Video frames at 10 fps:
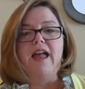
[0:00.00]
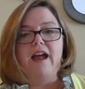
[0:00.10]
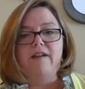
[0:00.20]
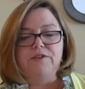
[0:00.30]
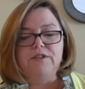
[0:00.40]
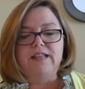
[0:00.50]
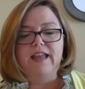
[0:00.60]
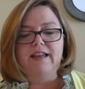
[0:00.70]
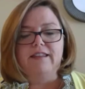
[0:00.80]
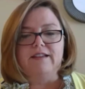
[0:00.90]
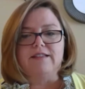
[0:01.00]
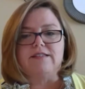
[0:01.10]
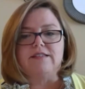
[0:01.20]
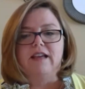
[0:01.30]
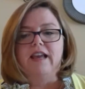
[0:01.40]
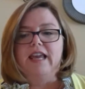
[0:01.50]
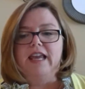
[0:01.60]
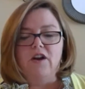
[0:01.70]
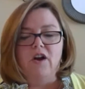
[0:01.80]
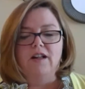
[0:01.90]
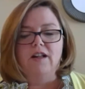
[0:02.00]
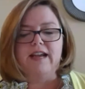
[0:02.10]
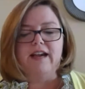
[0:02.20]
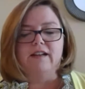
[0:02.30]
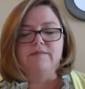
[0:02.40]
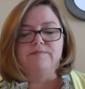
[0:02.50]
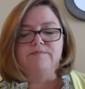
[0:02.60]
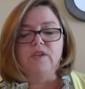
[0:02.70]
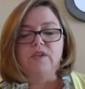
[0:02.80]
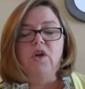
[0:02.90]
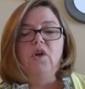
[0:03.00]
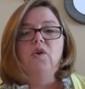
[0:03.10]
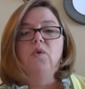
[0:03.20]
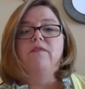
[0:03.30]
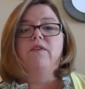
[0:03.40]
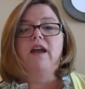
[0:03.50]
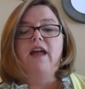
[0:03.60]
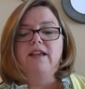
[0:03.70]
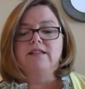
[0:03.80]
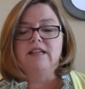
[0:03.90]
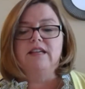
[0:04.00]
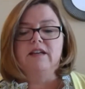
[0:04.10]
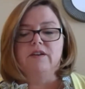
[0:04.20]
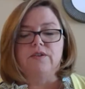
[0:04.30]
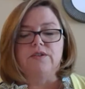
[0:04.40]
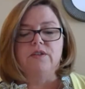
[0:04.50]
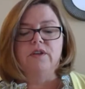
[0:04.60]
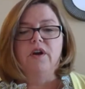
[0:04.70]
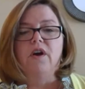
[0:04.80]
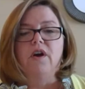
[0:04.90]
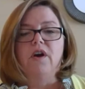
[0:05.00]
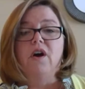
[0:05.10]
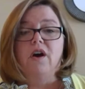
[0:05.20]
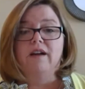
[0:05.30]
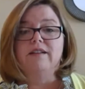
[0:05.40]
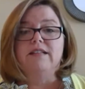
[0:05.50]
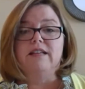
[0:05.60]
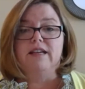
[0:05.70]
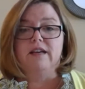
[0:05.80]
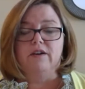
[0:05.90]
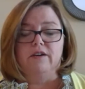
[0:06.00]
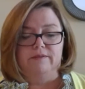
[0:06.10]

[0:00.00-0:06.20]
After saying this, he called out, "Whoever has ears ought to hear."